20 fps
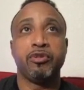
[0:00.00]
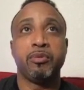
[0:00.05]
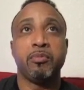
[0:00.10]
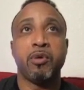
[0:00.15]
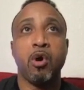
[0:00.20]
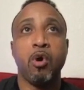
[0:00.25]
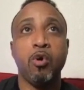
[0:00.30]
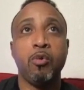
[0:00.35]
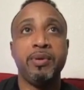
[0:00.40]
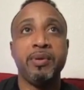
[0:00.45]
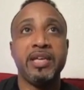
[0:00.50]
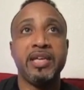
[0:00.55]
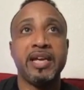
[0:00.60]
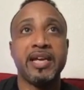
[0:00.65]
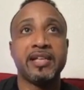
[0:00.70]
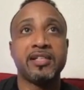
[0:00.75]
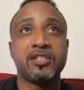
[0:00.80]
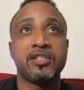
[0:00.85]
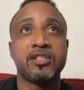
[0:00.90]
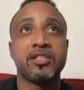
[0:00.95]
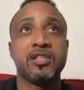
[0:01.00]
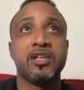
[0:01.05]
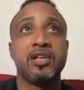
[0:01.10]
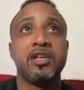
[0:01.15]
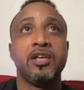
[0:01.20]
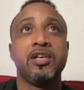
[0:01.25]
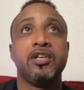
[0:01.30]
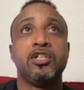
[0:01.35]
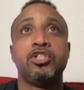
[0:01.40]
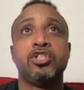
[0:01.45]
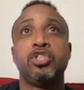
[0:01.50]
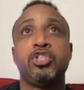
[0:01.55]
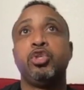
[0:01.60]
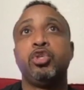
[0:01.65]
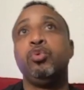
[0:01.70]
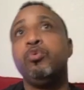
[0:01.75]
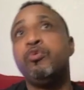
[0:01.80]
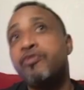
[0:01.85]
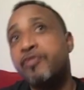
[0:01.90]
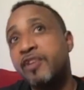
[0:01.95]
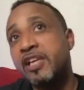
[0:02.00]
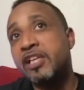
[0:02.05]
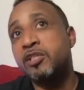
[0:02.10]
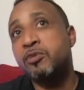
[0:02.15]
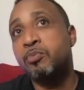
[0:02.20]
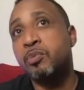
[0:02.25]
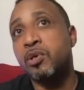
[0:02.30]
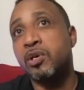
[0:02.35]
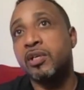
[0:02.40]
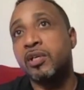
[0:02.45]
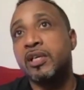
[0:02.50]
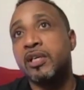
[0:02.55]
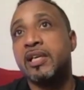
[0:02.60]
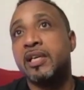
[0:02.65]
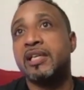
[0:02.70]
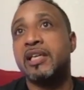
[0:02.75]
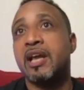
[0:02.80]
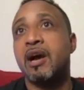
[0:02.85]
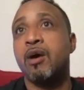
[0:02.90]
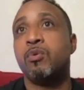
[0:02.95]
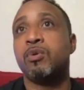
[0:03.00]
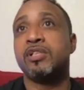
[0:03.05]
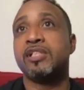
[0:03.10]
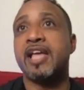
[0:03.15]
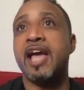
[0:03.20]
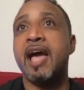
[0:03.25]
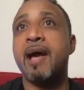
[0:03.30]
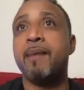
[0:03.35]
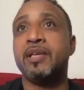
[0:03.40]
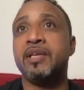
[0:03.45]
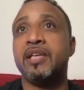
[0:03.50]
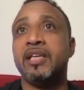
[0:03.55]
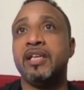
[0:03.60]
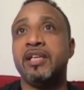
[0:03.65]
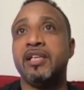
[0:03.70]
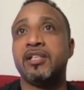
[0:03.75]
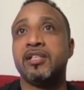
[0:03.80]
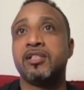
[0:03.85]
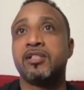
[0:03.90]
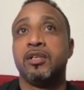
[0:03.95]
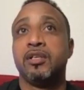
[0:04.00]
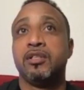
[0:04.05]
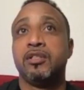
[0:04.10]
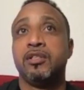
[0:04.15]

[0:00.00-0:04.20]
OBS to Facebook. Now what's happening is the